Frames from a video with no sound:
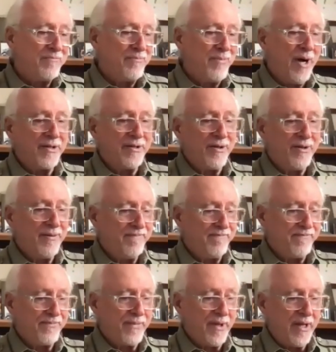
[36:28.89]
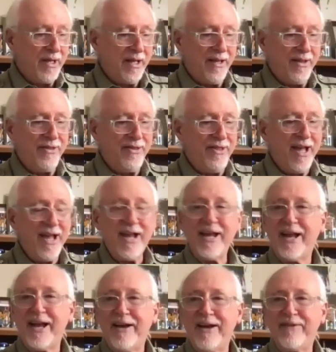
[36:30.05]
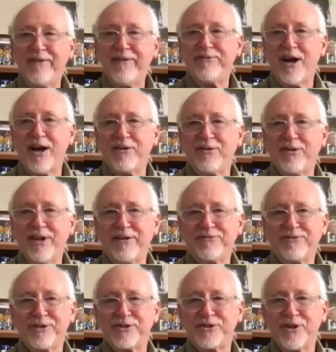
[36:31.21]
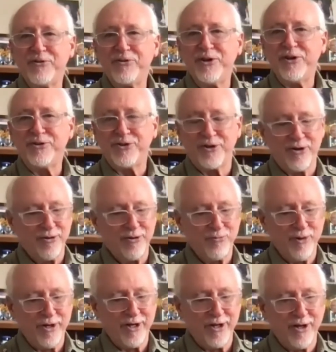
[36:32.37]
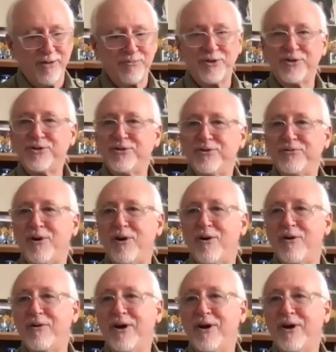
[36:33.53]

but they have not left a stone unturned when it comes to uh,